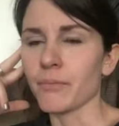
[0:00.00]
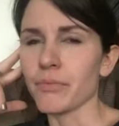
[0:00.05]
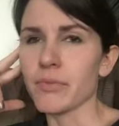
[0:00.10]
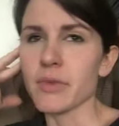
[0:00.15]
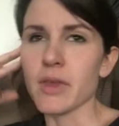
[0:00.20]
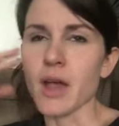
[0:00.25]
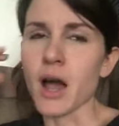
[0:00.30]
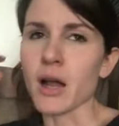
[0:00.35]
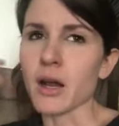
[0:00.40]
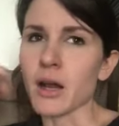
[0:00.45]

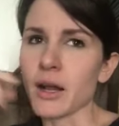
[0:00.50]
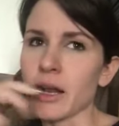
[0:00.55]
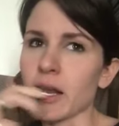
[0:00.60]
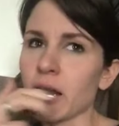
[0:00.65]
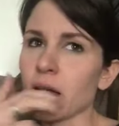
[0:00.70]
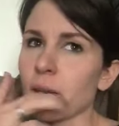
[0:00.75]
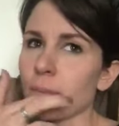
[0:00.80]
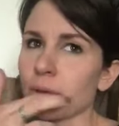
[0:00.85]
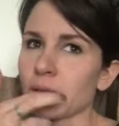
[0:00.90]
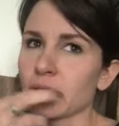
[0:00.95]
Not on
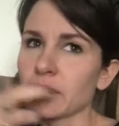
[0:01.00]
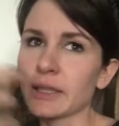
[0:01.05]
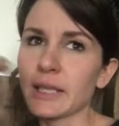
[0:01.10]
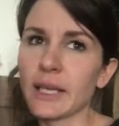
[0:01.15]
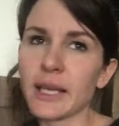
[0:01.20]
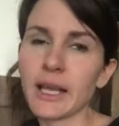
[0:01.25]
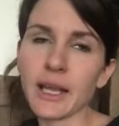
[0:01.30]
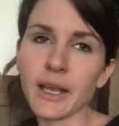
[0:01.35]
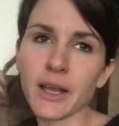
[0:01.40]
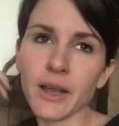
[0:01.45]
any
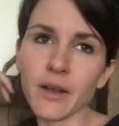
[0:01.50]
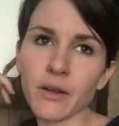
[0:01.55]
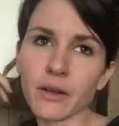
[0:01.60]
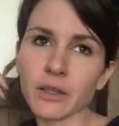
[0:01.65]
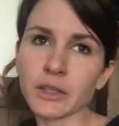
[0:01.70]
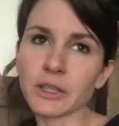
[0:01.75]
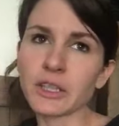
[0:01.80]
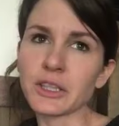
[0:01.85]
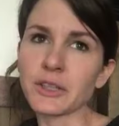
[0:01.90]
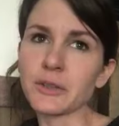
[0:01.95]
particular
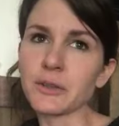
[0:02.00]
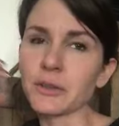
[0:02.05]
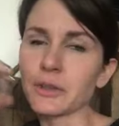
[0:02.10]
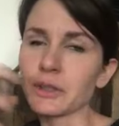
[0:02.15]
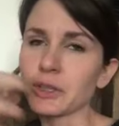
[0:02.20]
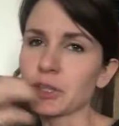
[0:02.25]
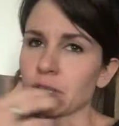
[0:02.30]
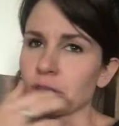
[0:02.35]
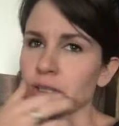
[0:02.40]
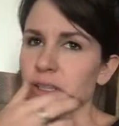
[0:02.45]
tooth,
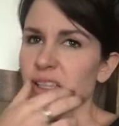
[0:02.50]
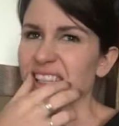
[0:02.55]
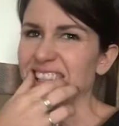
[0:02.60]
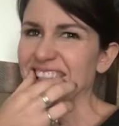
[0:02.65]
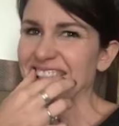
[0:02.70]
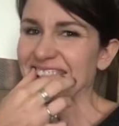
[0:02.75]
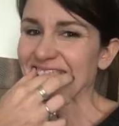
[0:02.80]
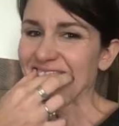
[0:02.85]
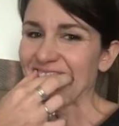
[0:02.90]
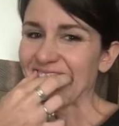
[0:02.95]
just
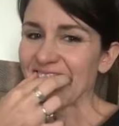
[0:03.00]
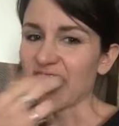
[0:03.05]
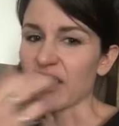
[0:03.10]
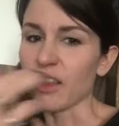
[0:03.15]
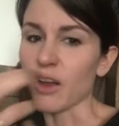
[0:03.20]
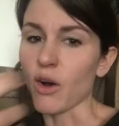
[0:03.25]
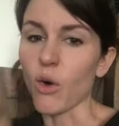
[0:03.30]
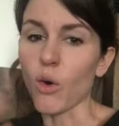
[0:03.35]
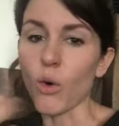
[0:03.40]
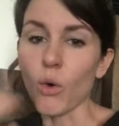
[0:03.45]
kind of
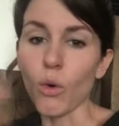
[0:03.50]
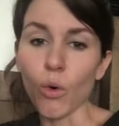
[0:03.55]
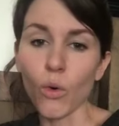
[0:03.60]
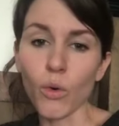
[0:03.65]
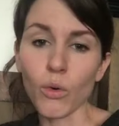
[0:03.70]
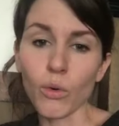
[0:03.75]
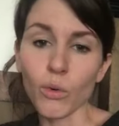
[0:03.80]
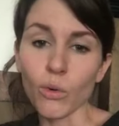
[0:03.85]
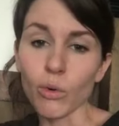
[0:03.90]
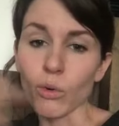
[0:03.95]
the
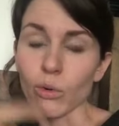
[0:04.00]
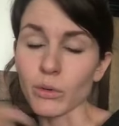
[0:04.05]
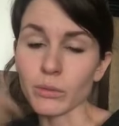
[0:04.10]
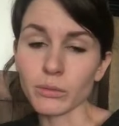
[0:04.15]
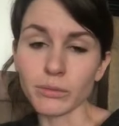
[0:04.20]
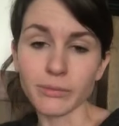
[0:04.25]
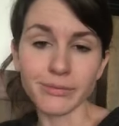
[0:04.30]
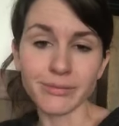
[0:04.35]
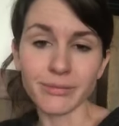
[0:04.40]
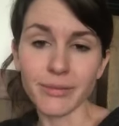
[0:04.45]
whole
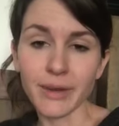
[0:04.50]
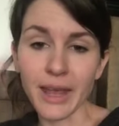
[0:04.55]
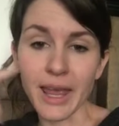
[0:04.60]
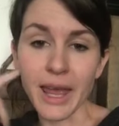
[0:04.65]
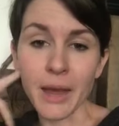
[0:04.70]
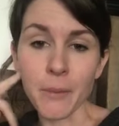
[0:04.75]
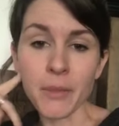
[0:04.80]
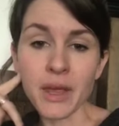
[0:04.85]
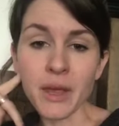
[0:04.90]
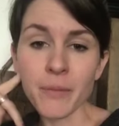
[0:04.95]

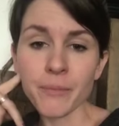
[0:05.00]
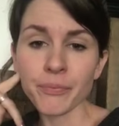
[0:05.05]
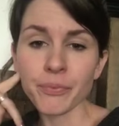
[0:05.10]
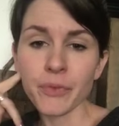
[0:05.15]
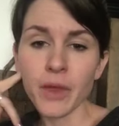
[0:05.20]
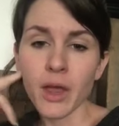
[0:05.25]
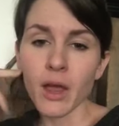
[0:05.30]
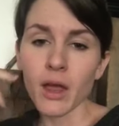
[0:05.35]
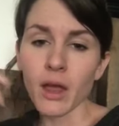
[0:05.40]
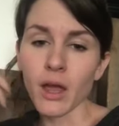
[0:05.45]
gambit.
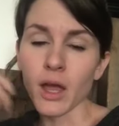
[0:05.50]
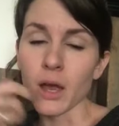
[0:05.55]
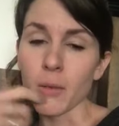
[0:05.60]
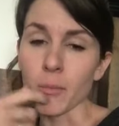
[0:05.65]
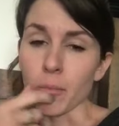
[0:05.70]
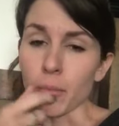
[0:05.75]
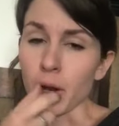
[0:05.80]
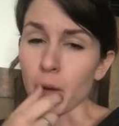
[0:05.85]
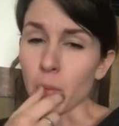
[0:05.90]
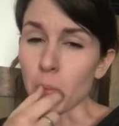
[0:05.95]

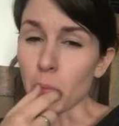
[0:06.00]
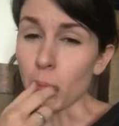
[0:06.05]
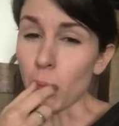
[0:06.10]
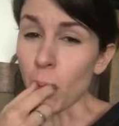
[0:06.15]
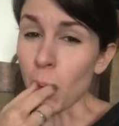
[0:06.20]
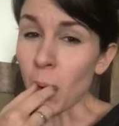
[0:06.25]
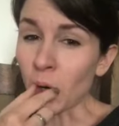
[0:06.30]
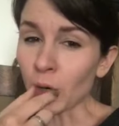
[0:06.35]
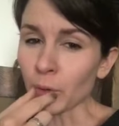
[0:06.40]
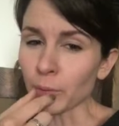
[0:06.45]
But
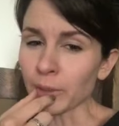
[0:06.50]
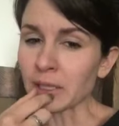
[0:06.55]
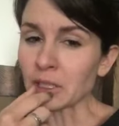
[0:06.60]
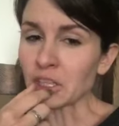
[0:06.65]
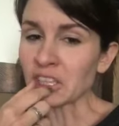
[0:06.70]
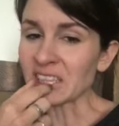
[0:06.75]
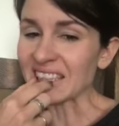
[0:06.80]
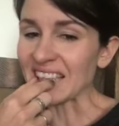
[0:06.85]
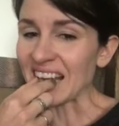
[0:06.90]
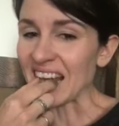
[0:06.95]
more
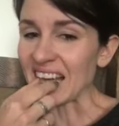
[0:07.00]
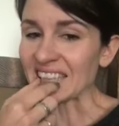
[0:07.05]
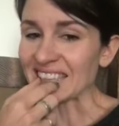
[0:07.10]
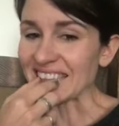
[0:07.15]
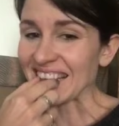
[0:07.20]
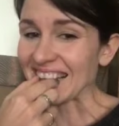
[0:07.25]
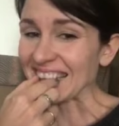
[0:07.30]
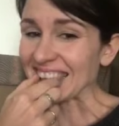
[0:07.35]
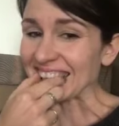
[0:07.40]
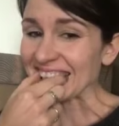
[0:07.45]
regionalized
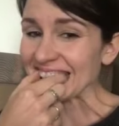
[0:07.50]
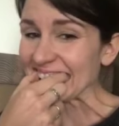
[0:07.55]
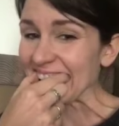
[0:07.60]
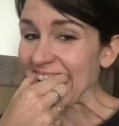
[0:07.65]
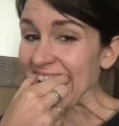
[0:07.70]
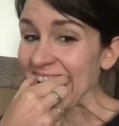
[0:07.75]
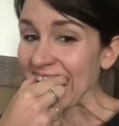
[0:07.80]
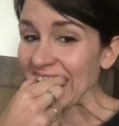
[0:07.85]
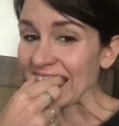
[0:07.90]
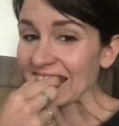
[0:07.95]
on the
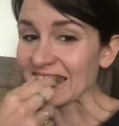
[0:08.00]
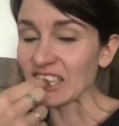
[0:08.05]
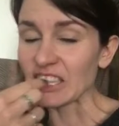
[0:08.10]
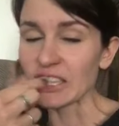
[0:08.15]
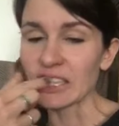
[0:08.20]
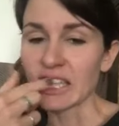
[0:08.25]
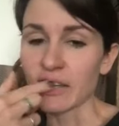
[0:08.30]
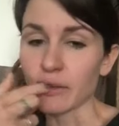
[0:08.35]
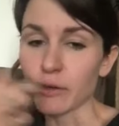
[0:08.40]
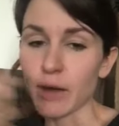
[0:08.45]
sides
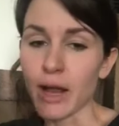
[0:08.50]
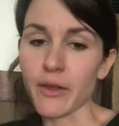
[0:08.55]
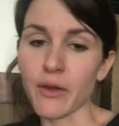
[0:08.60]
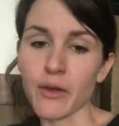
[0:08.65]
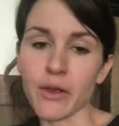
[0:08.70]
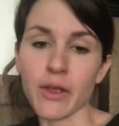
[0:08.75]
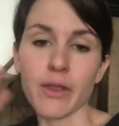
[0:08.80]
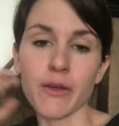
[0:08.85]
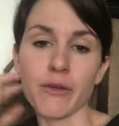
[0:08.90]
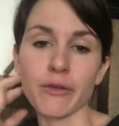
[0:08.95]
rather
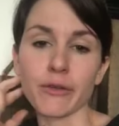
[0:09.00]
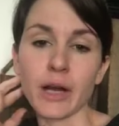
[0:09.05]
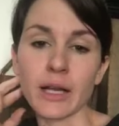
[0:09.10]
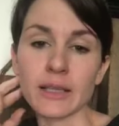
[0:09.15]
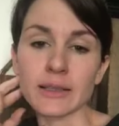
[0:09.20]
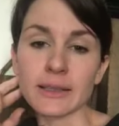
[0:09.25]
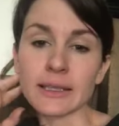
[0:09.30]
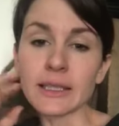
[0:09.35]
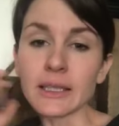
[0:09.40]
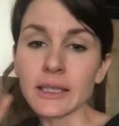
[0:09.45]
than the
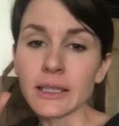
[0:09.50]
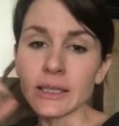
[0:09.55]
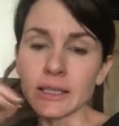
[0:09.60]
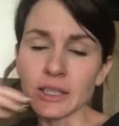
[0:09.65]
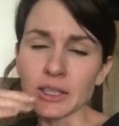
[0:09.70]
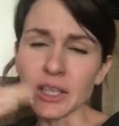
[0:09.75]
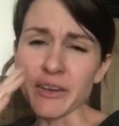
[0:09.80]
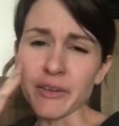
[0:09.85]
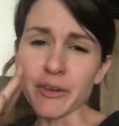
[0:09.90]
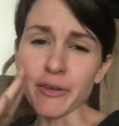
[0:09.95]
fronts.
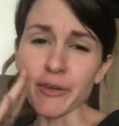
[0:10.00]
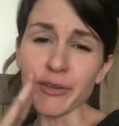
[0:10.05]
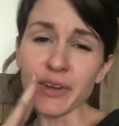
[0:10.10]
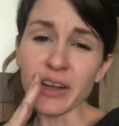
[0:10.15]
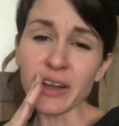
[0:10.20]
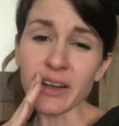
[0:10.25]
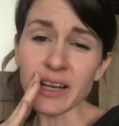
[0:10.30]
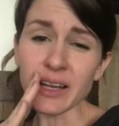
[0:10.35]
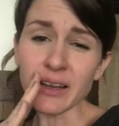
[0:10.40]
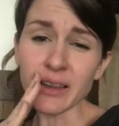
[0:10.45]
So I have a
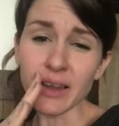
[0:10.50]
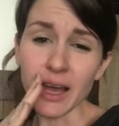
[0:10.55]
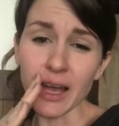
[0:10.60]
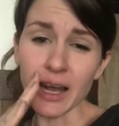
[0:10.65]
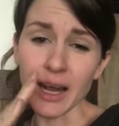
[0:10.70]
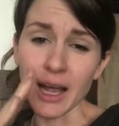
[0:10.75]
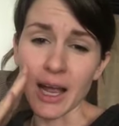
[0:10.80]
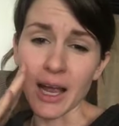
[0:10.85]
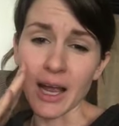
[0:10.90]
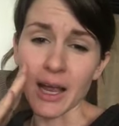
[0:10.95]
feeling that
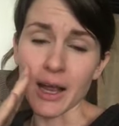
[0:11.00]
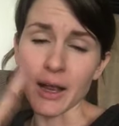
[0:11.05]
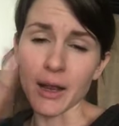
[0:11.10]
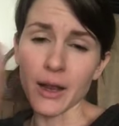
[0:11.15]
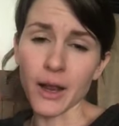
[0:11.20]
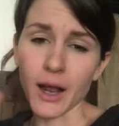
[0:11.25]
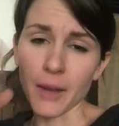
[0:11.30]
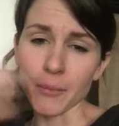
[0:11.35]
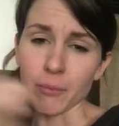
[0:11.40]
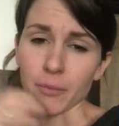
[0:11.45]

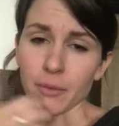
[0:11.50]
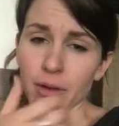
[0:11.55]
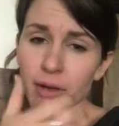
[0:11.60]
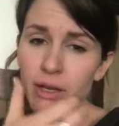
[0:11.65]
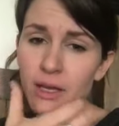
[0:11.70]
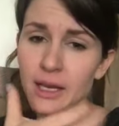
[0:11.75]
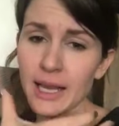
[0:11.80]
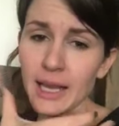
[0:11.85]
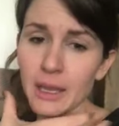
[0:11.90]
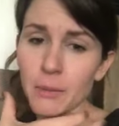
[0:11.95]
I'm
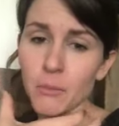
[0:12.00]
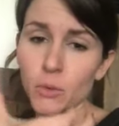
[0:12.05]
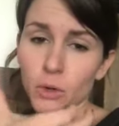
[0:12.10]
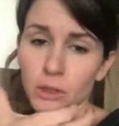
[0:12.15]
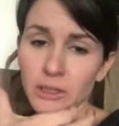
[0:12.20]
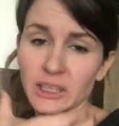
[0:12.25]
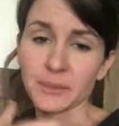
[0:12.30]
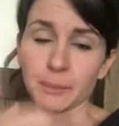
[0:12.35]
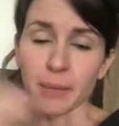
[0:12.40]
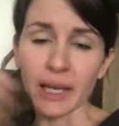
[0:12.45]
getting
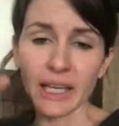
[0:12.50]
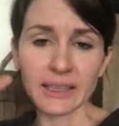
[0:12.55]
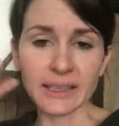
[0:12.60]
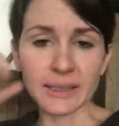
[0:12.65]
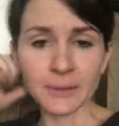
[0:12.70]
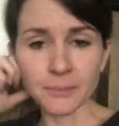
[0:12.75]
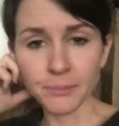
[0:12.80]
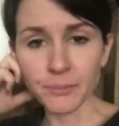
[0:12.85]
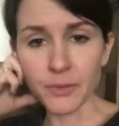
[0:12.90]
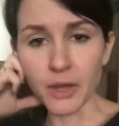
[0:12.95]
more space,
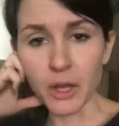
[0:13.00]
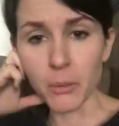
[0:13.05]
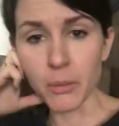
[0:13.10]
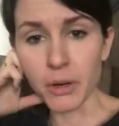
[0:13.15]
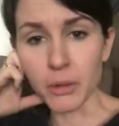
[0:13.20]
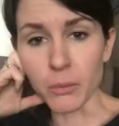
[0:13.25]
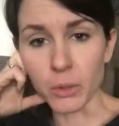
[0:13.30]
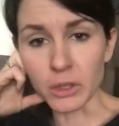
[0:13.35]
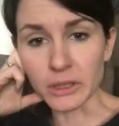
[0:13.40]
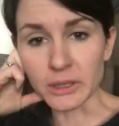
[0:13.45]
a little bit
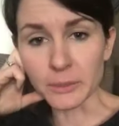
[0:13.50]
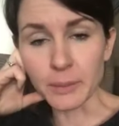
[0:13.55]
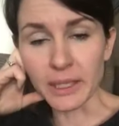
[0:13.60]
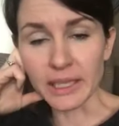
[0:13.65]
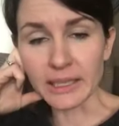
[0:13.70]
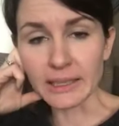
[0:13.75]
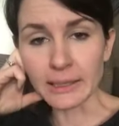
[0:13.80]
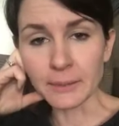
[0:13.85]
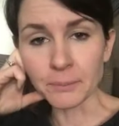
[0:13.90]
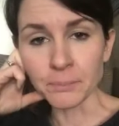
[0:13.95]
of more space.